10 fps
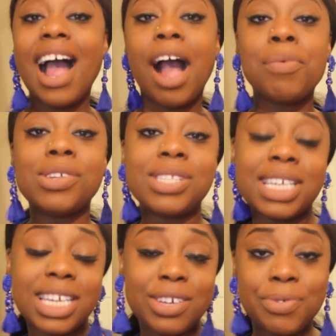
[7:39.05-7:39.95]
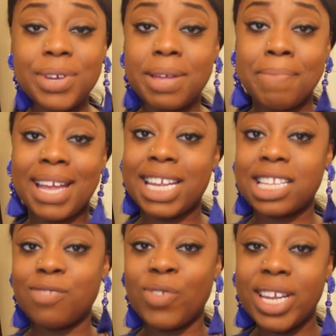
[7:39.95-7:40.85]
i will see you in my
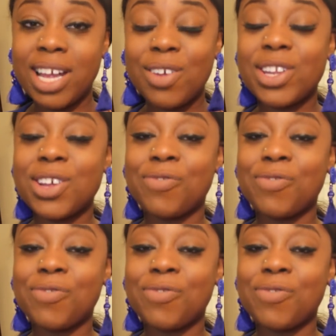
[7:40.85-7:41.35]
next video and